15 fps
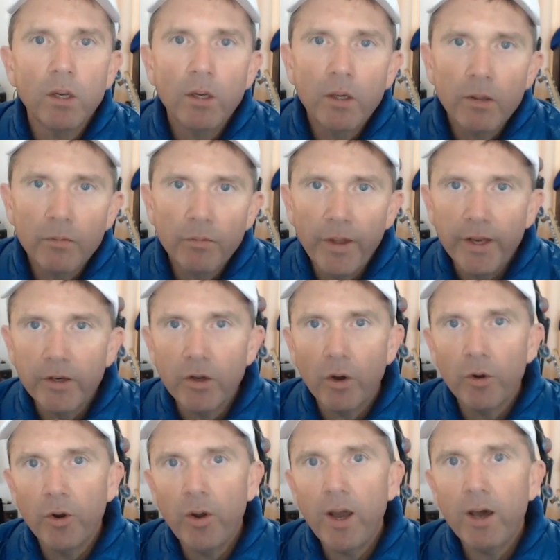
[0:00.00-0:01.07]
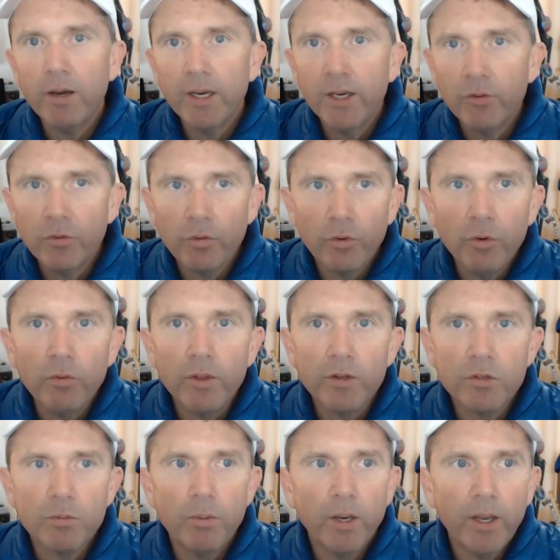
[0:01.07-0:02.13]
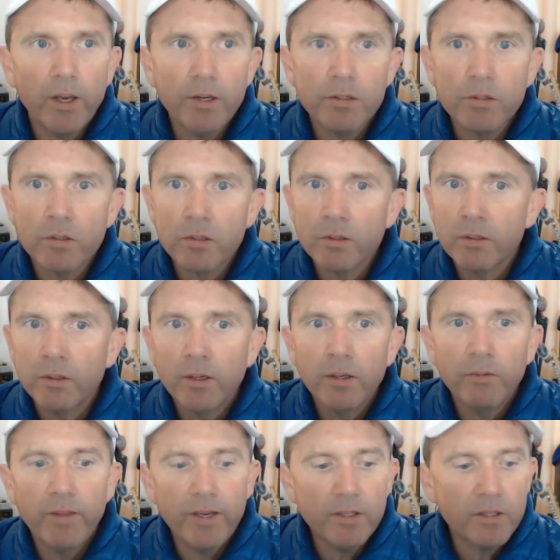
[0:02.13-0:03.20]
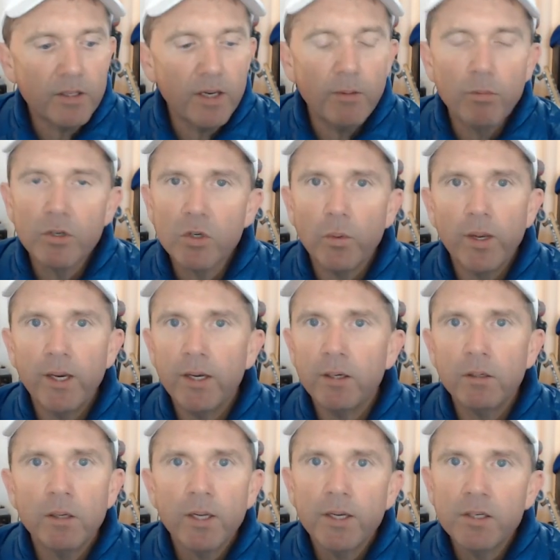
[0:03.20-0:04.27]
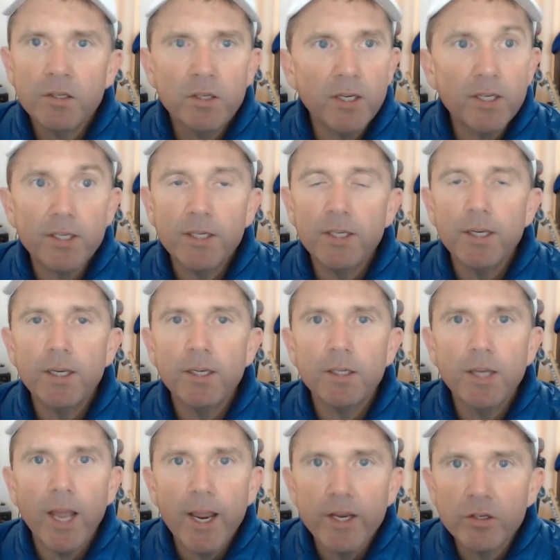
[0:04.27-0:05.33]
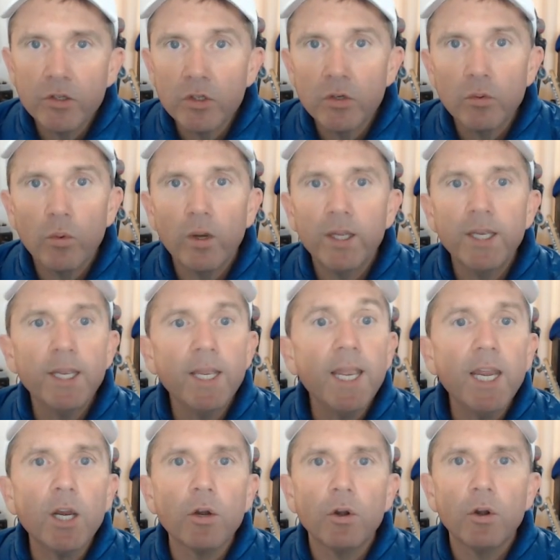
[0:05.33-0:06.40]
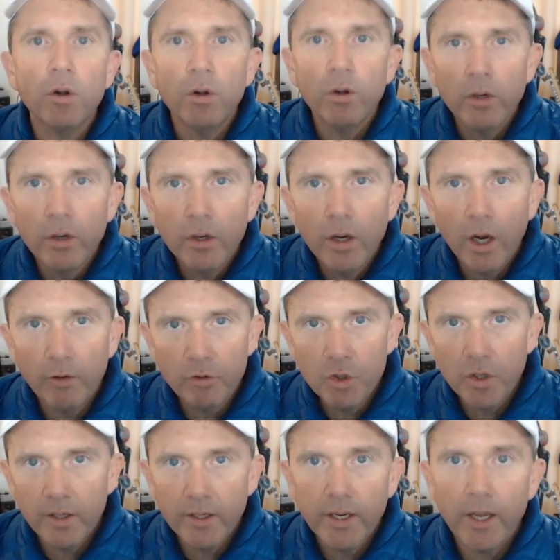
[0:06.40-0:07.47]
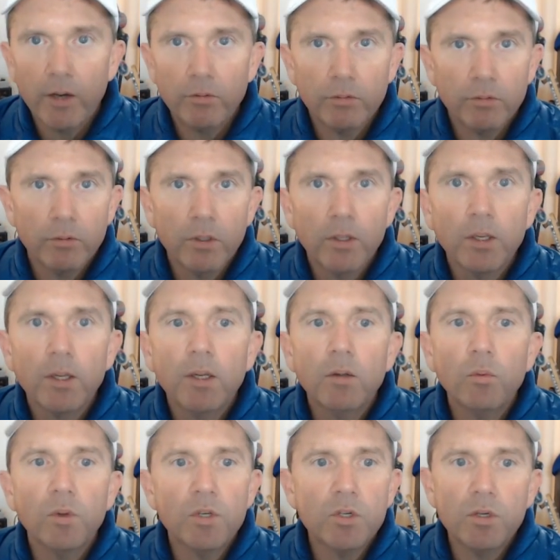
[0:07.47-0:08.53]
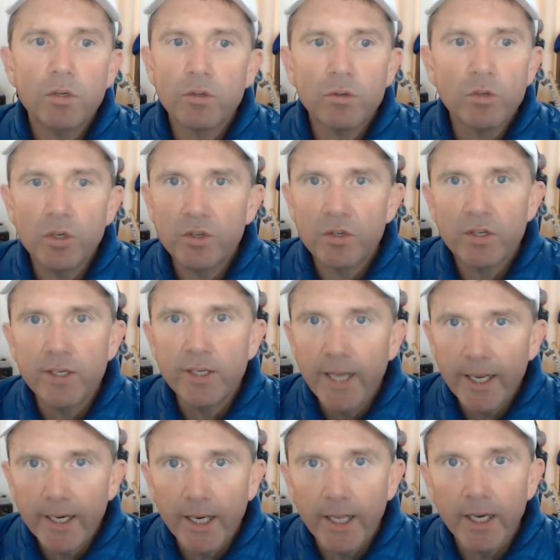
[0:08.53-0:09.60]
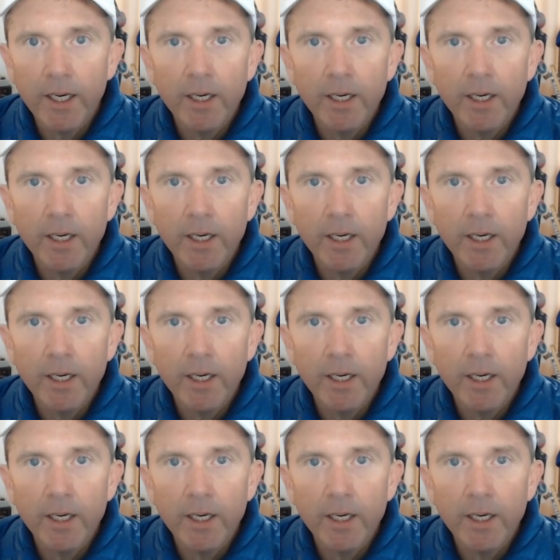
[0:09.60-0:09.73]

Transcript: that don't know how to get through this because they see between 60 days to a year of shutdown, which is just deadly.